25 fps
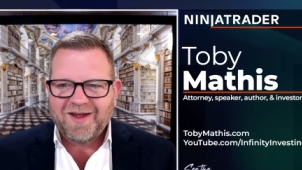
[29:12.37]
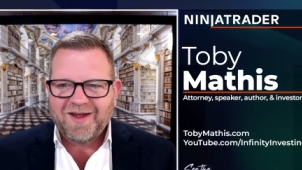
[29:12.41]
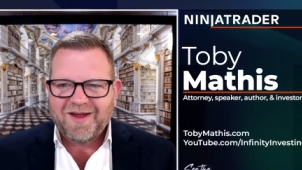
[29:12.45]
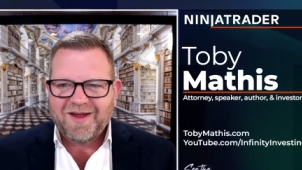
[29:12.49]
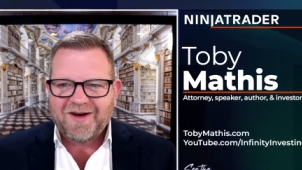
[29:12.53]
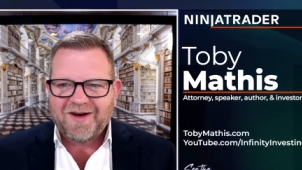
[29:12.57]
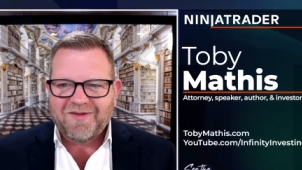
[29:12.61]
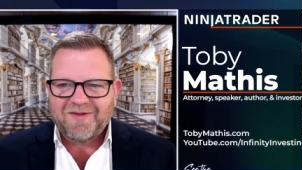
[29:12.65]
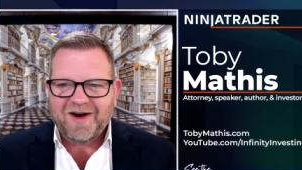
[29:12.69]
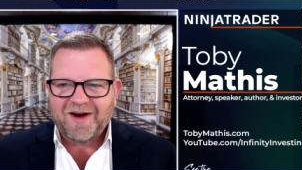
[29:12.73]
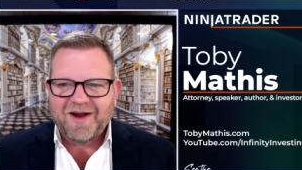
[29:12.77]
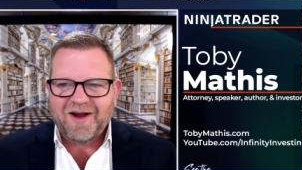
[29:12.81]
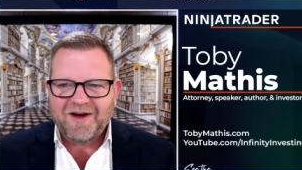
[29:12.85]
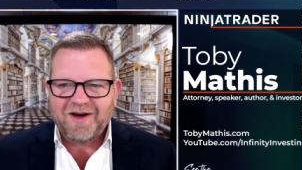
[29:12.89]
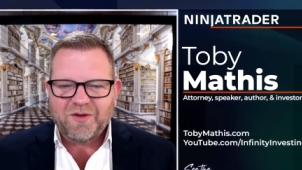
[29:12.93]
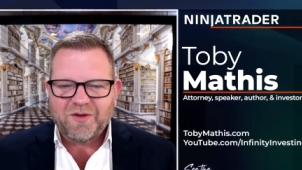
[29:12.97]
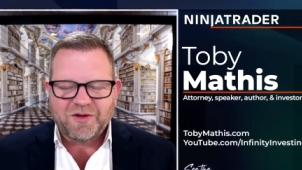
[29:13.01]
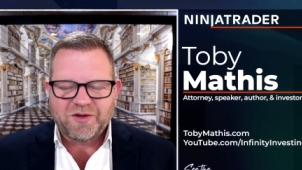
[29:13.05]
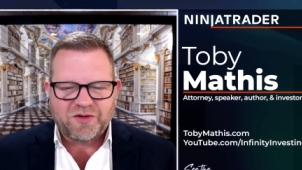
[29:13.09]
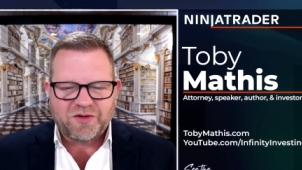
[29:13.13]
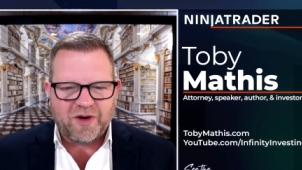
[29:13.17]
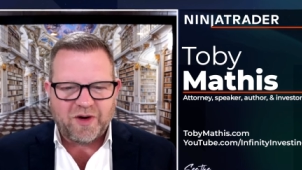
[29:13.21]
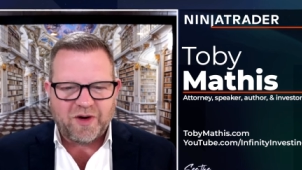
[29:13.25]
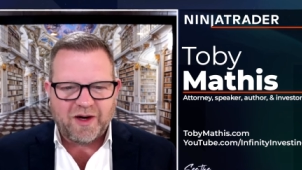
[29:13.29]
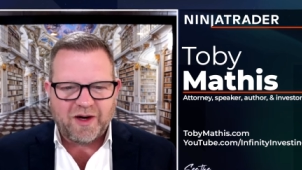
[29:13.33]
Right? Yeah. He was
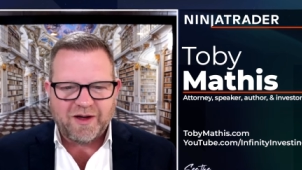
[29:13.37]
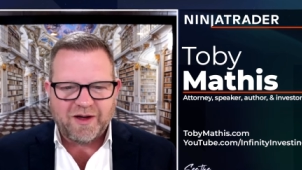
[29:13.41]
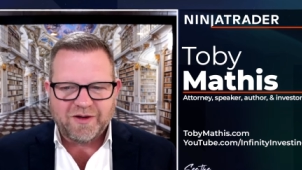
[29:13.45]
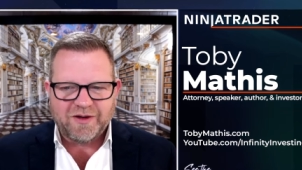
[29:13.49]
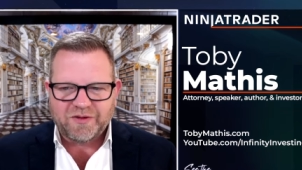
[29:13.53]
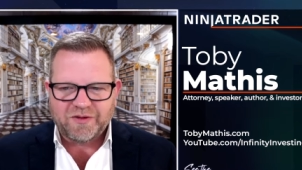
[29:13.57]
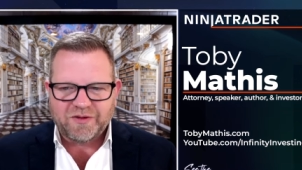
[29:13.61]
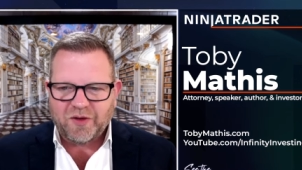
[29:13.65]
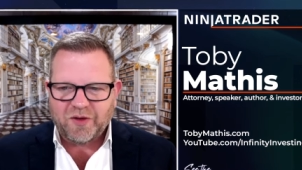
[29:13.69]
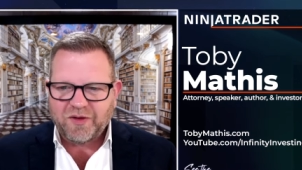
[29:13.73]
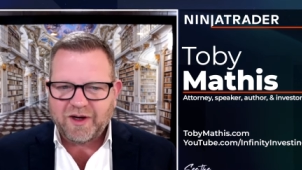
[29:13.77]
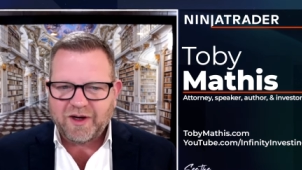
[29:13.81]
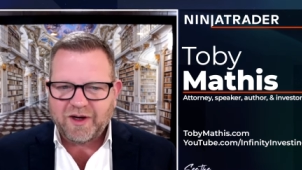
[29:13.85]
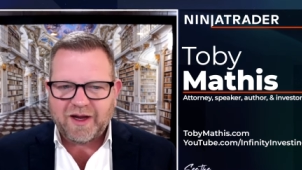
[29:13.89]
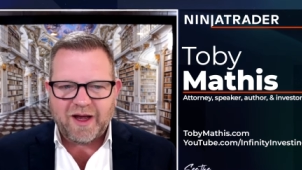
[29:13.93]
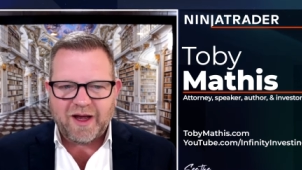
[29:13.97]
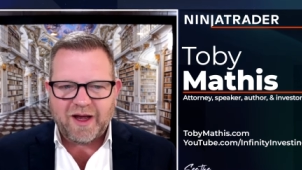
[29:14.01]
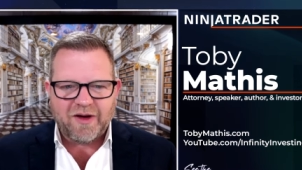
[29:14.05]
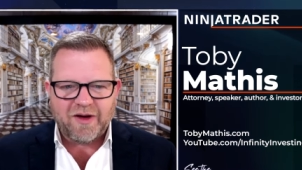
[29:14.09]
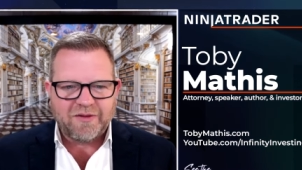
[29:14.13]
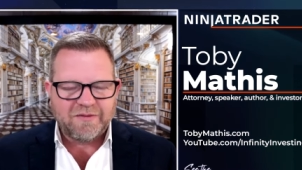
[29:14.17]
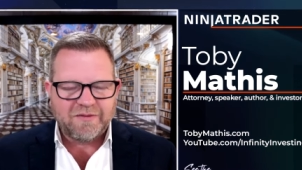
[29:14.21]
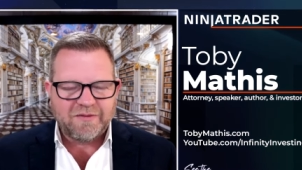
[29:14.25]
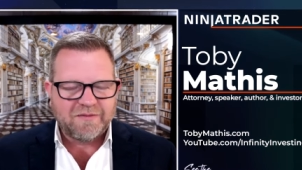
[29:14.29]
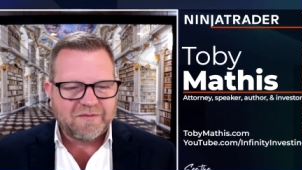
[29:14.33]
trading his own
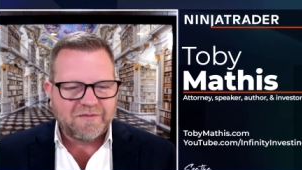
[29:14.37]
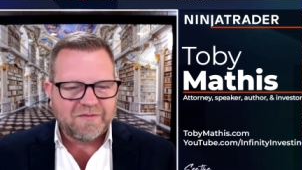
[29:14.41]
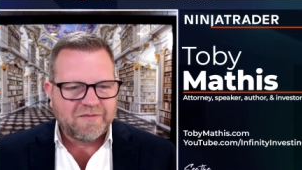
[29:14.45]
account.